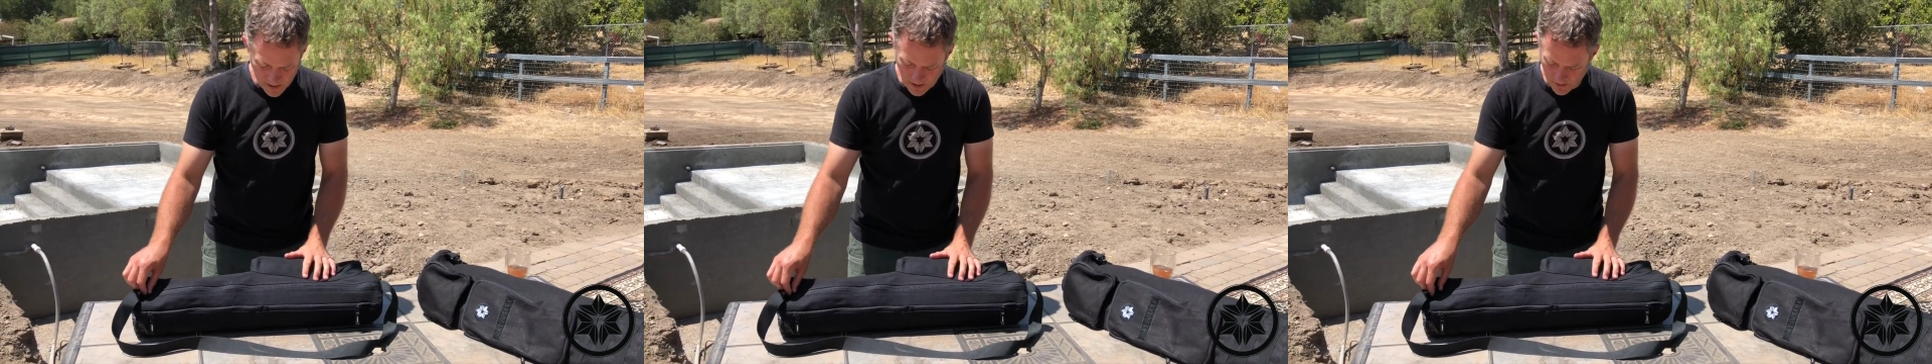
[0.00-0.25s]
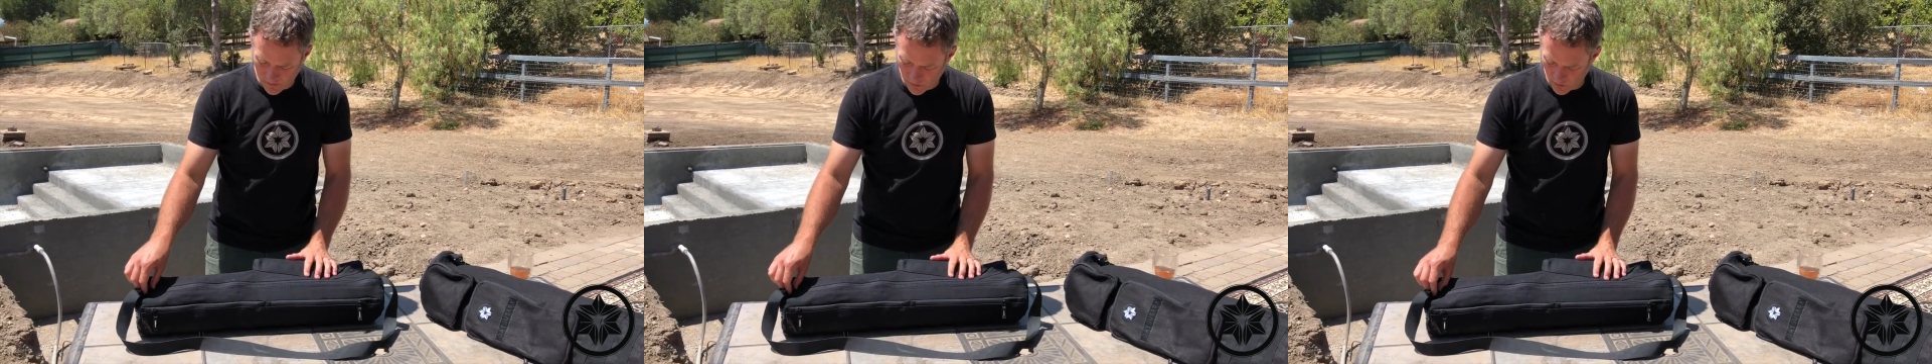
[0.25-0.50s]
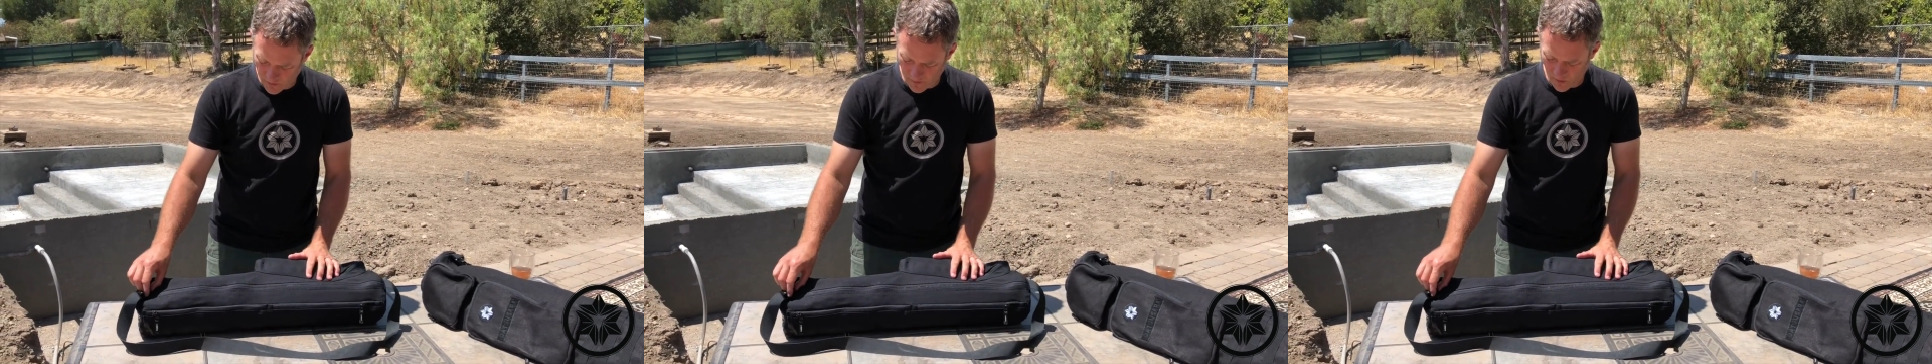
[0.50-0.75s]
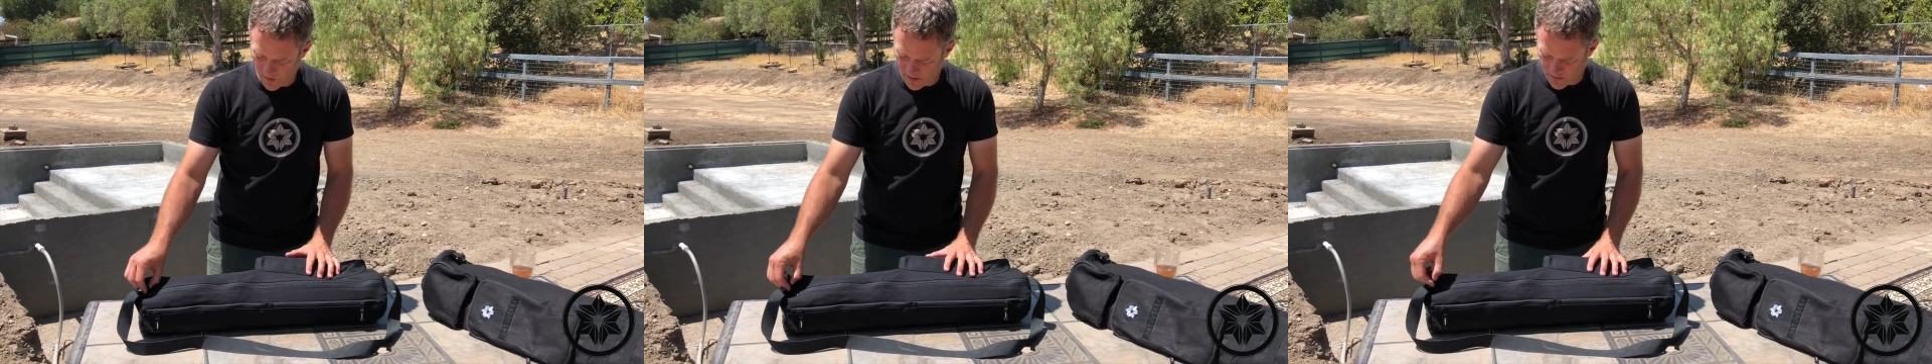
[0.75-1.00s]
you could, of course,
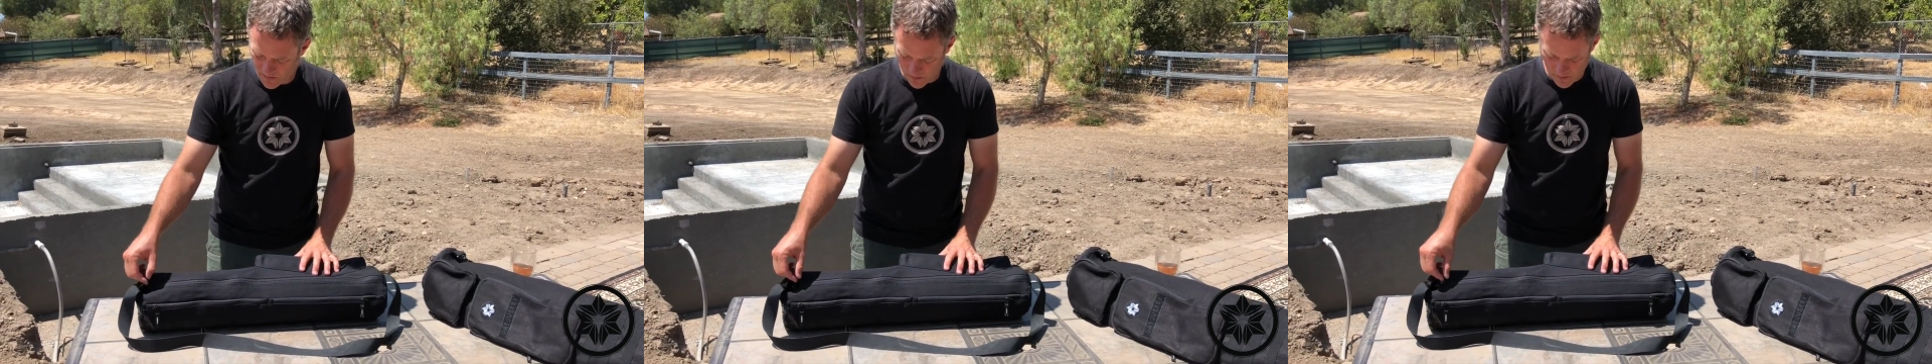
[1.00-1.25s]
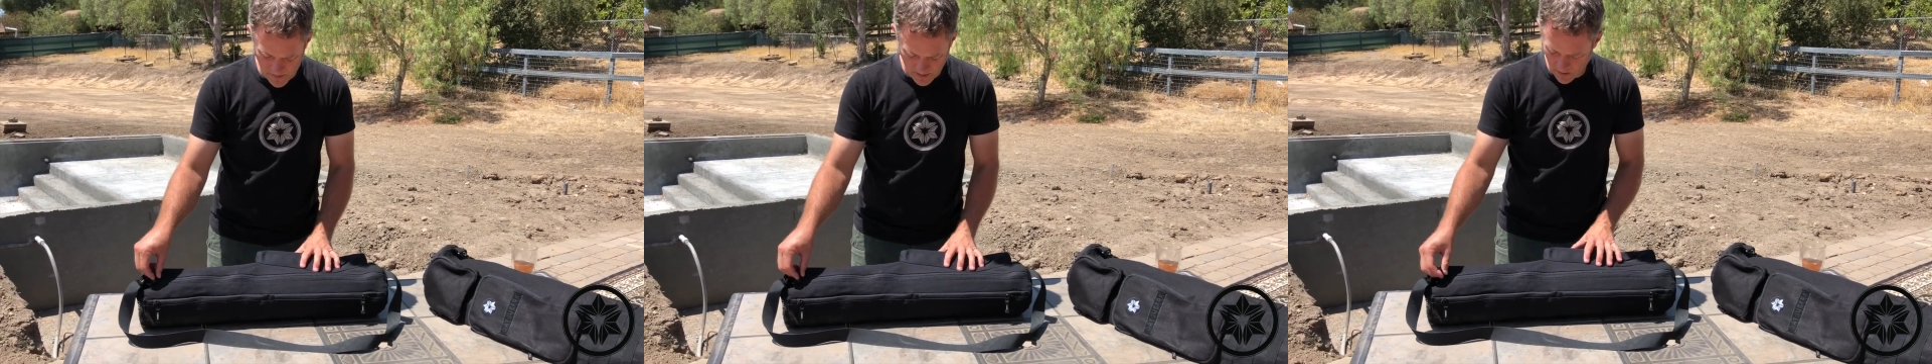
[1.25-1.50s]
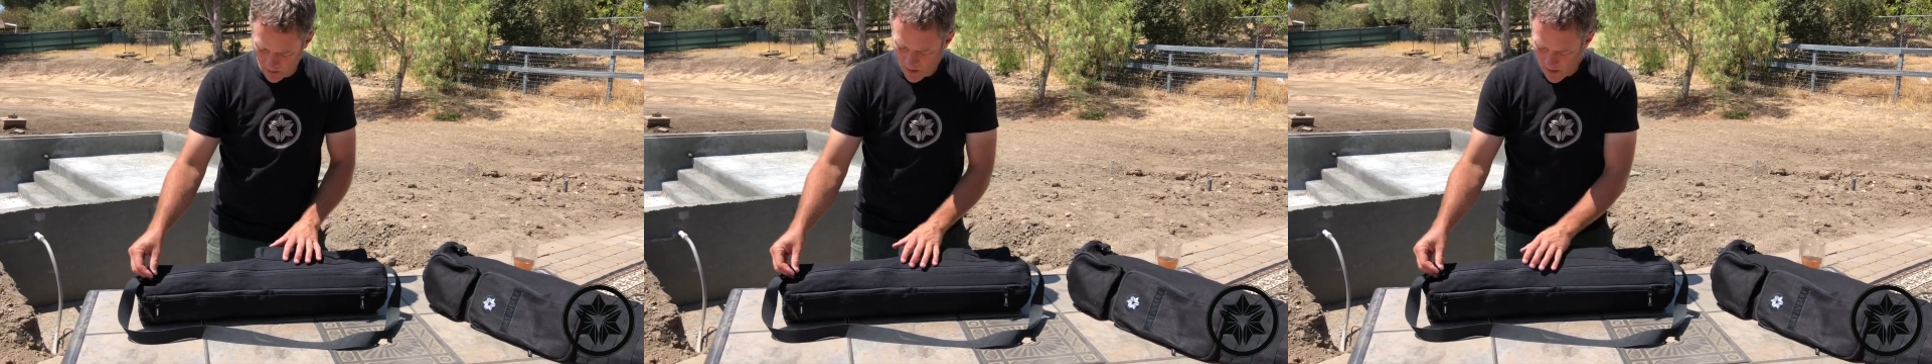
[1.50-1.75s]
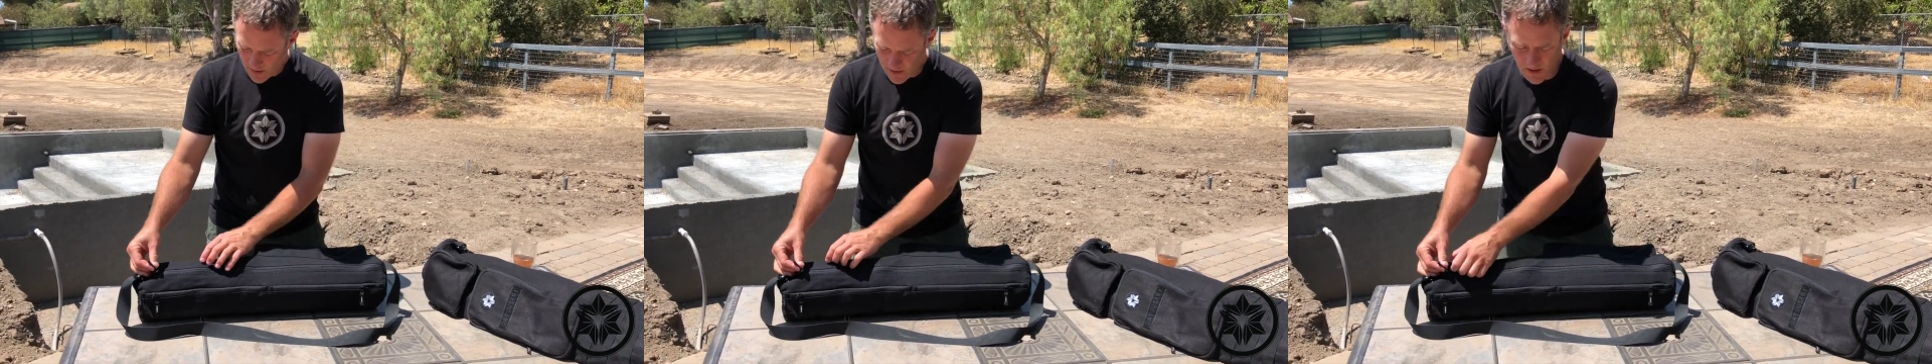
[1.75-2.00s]
you're wearing something bigger,
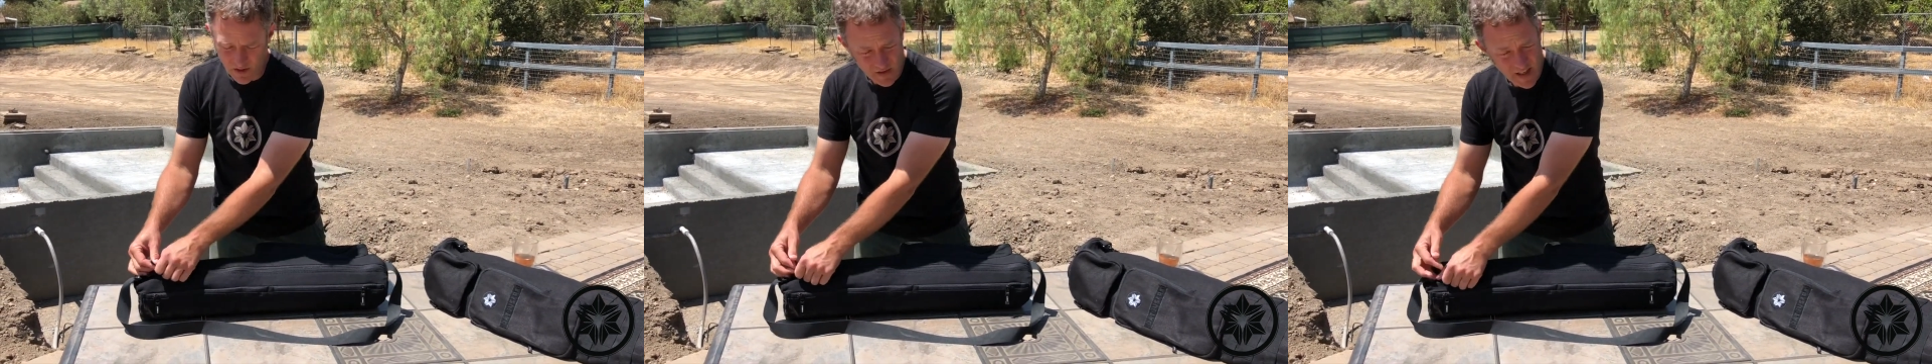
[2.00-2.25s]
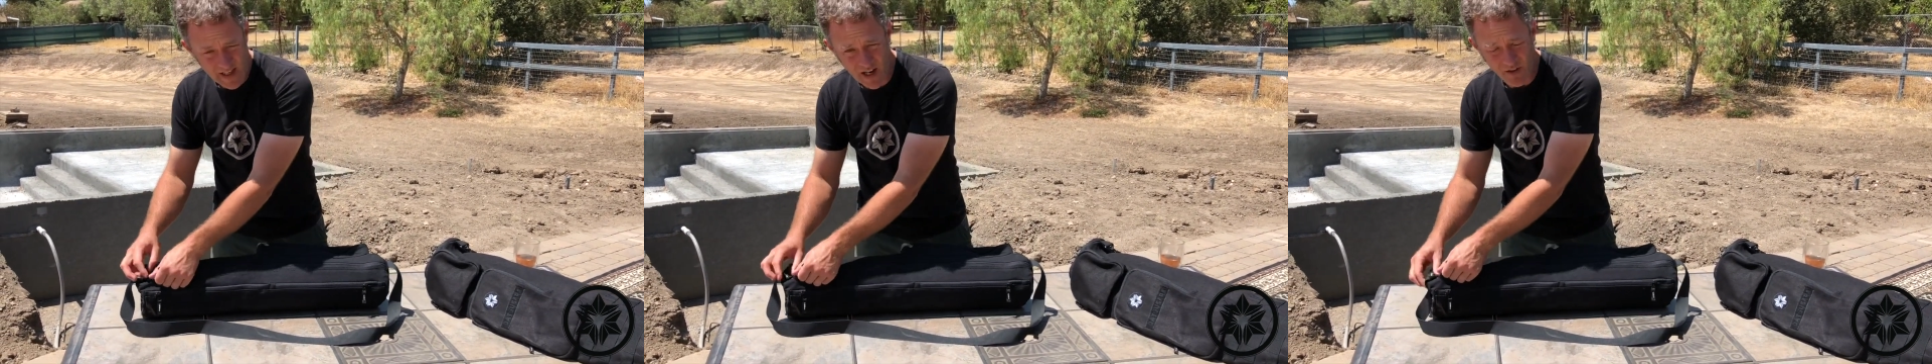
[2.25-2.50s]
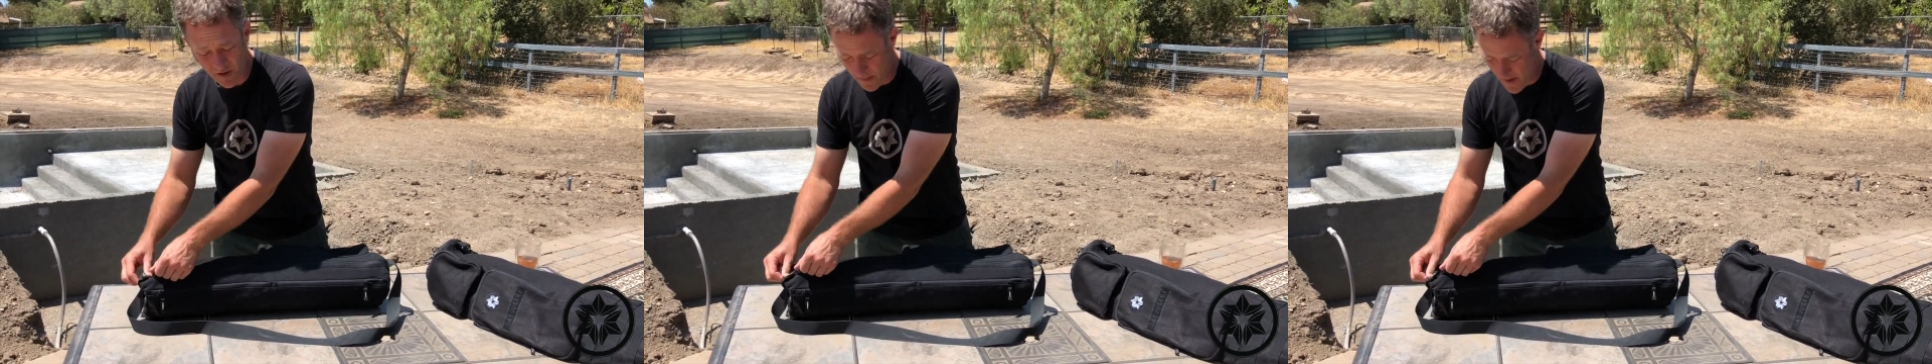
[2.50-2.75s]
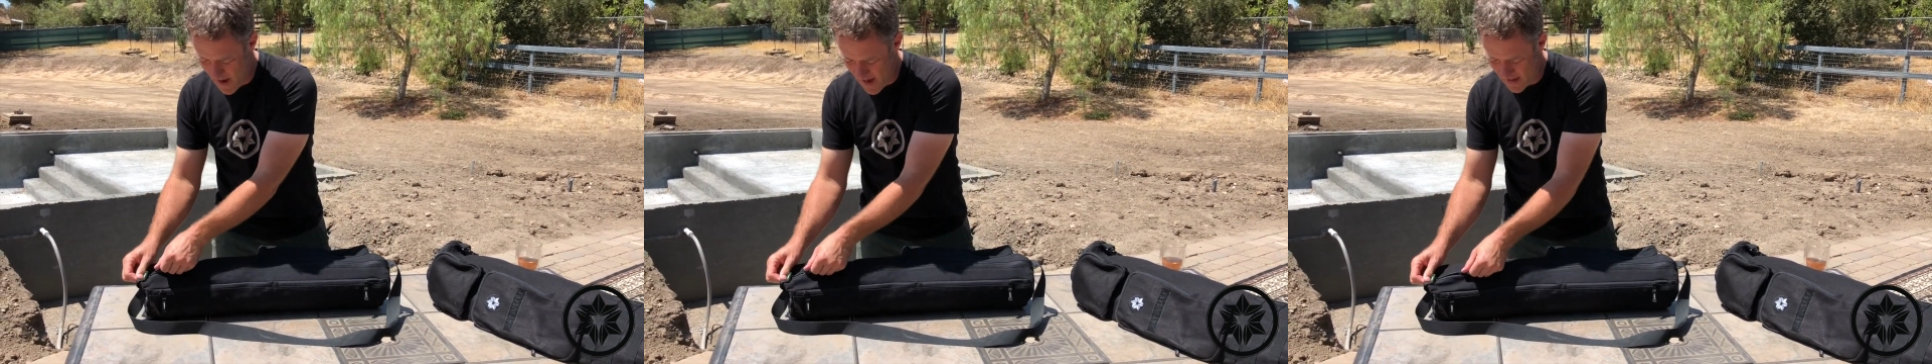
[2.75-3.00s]
you could take out your
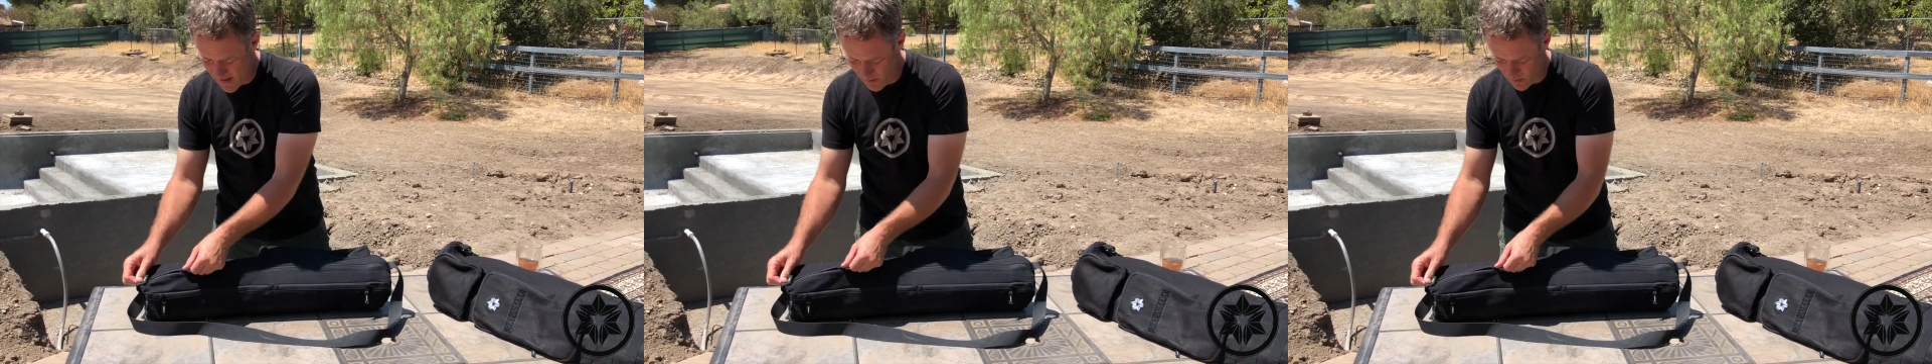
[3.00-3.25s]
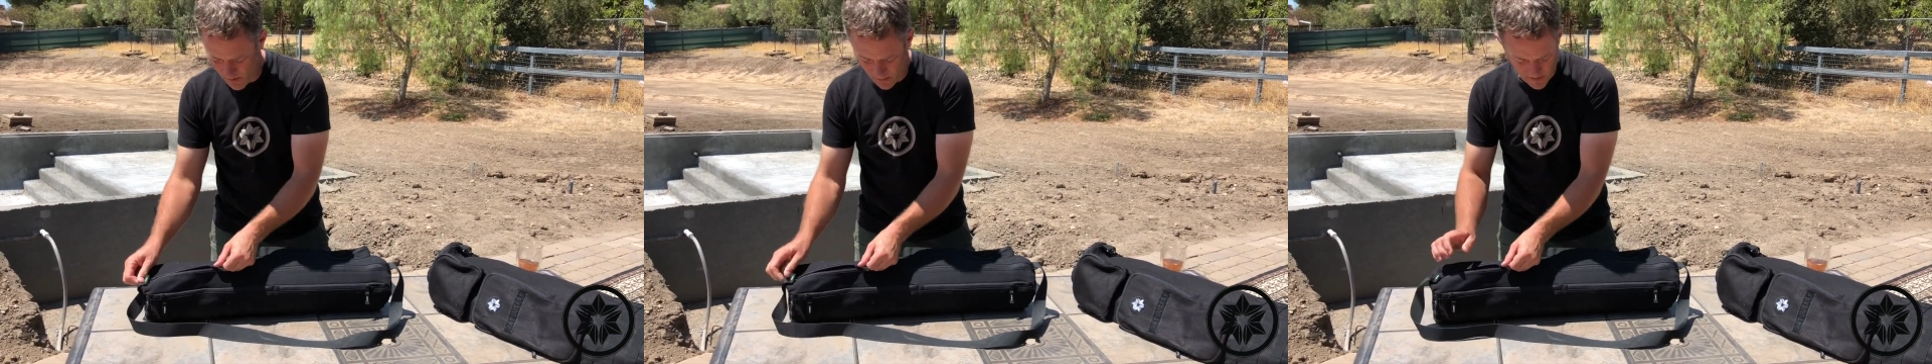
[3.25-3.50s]
mat, and when you